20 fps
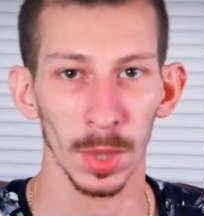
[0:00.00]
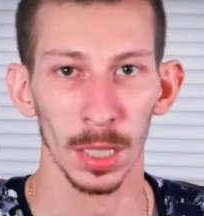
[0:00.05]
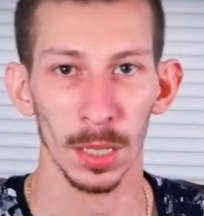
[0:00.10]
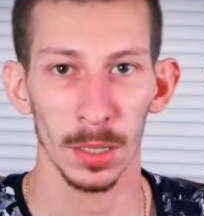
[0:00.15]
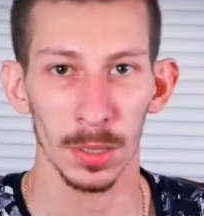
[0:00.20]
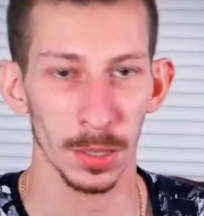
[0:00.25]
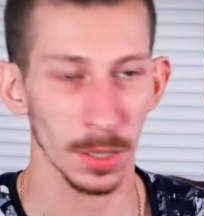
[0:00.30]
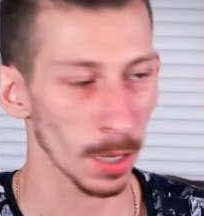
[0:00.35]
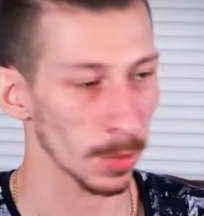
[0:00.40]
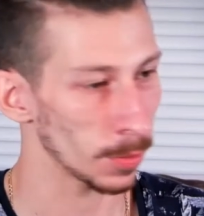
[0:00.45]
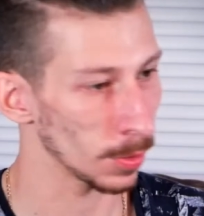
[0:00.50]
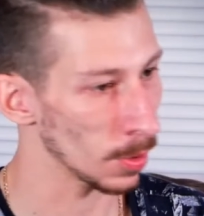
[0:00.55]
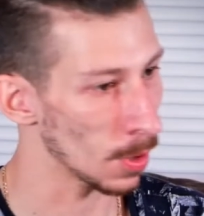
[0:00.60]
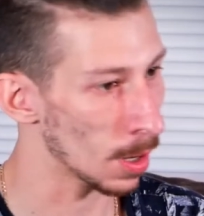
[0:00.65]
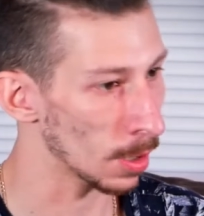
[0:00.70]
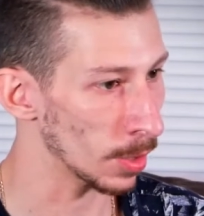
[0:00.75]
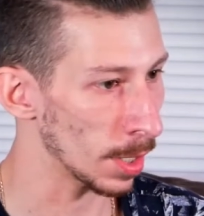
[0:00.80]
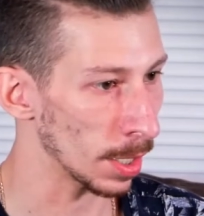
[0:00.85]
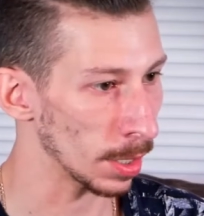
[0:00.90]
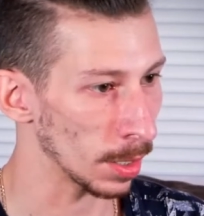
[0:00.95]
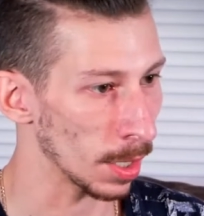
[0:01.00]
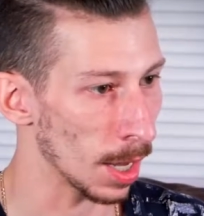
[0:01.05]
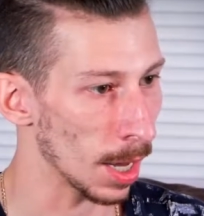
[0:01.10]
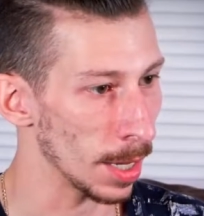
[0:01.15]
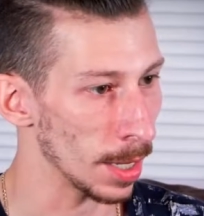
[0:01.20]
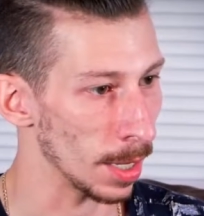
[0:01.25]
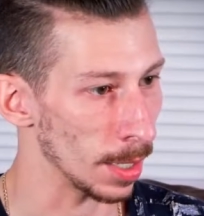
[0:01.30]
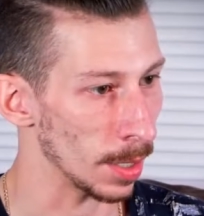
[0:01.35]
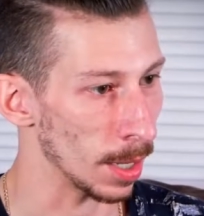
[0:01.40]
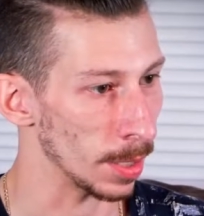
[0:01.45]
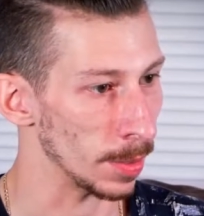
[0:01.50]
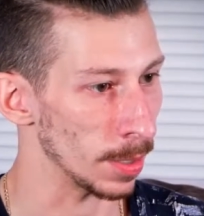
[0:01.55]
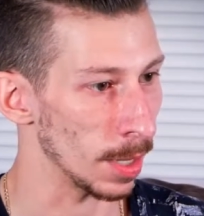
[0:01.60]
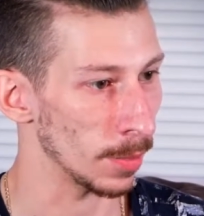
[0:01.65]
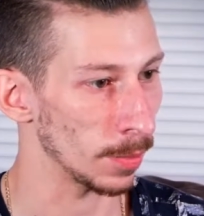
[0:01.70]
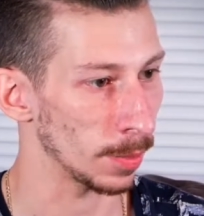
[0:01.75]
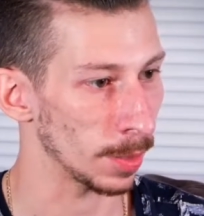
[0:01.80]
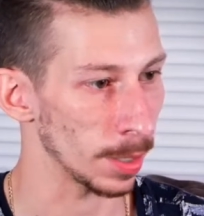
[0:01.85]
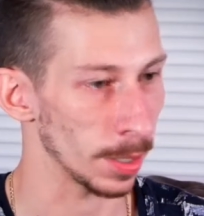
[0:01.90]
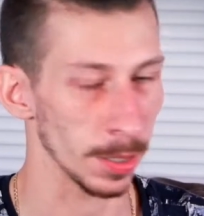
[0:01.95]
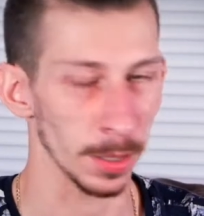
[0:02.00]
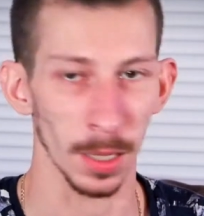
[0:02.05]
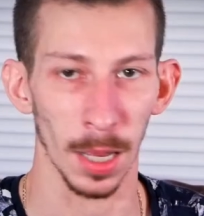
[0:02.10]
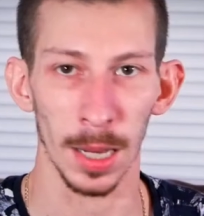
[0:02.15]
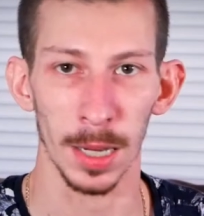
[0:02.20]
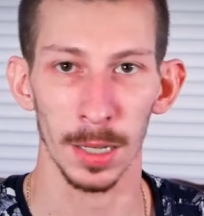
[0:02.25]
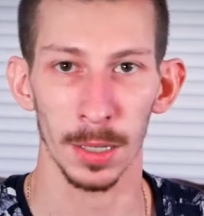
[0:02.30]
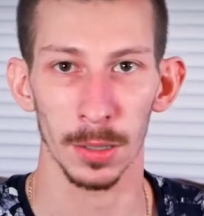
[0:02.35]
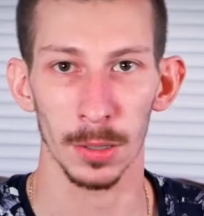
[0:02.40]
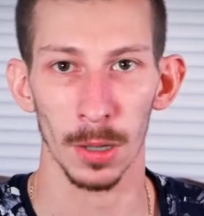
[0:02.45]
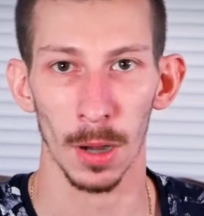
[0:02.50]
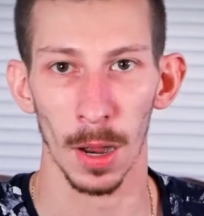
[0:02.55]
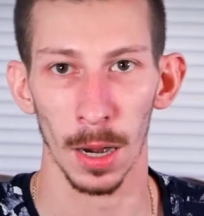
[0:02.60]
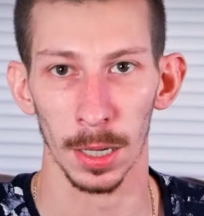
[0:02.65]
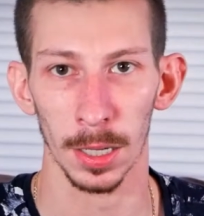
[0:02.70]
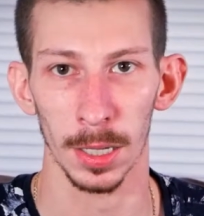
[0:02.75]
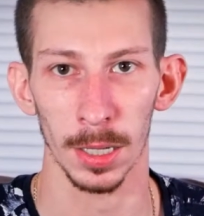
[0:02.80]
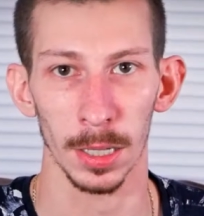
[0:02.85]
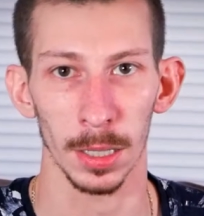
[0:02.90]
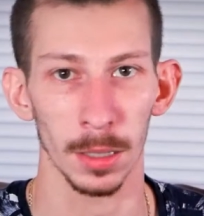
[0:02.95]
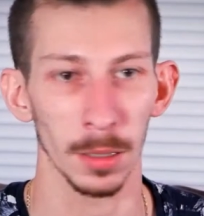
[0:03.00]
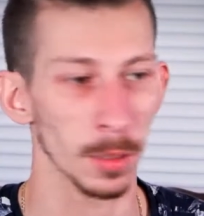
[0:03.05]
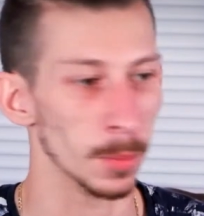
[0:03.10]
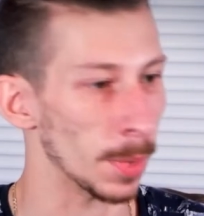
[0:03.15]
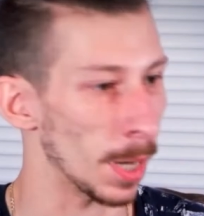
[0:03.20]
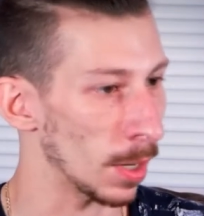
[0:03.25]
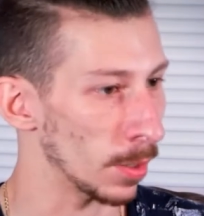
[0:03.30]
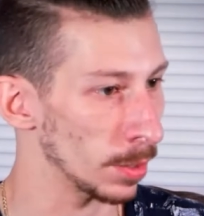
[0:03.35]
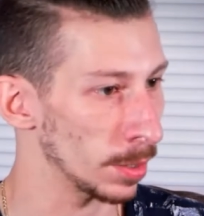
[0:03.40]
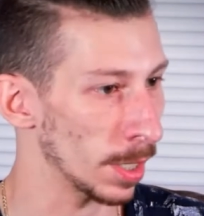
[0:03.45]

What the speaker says: stuff along that line. I definitely like talking about